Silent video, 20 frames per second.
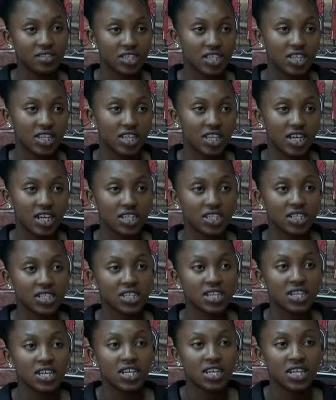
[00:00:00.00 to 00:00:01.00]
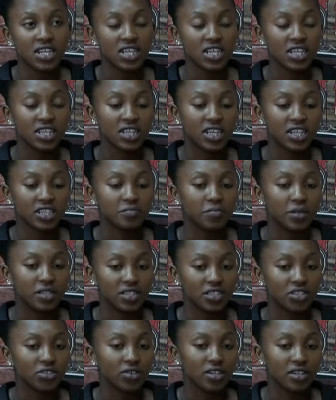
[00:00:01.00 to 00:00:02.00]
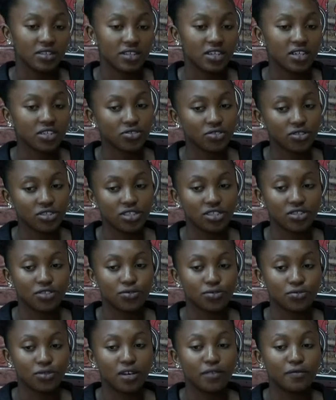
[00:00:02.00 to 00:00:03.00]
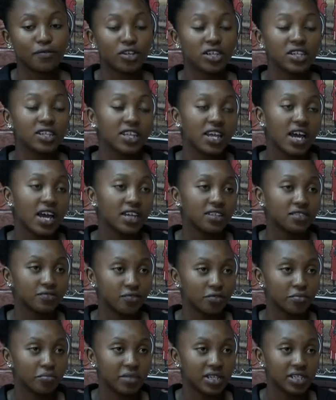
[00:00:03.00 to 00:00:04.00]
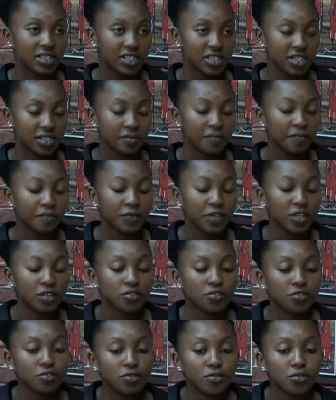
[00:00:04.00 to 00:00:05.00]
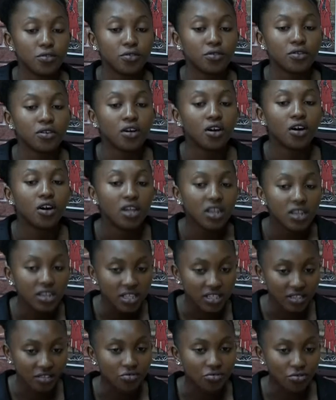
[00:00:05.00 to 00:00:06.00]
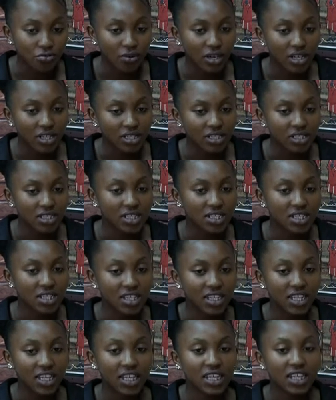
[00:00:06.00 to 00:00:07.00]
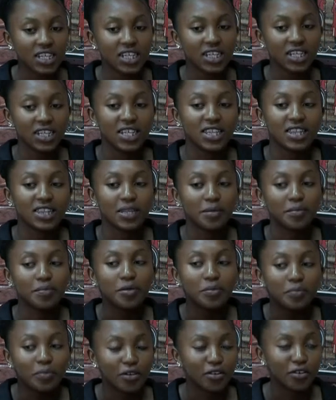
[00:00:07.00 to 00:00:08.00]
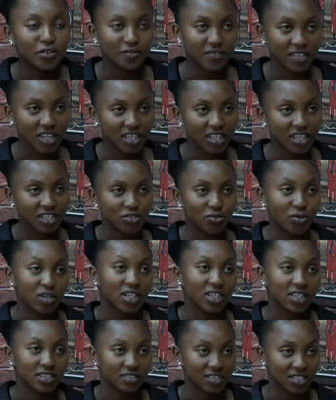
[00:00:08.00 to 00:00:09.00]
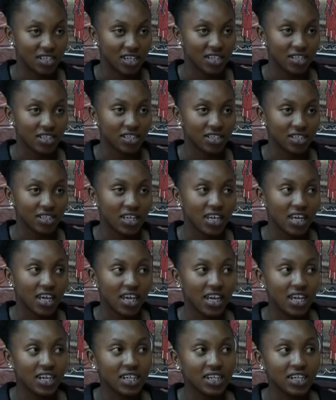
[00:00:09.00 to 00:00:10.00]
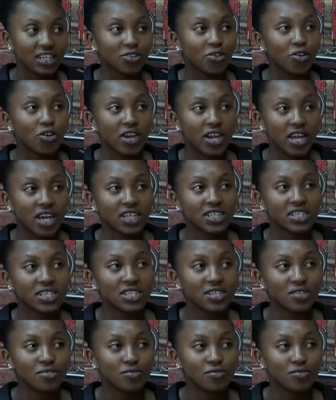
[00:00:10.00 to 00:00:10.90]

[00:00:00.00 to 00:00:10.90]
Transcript: in that particular sanctuary to avoid the ice from melting. So all this we want the people of Kenya to understand and connect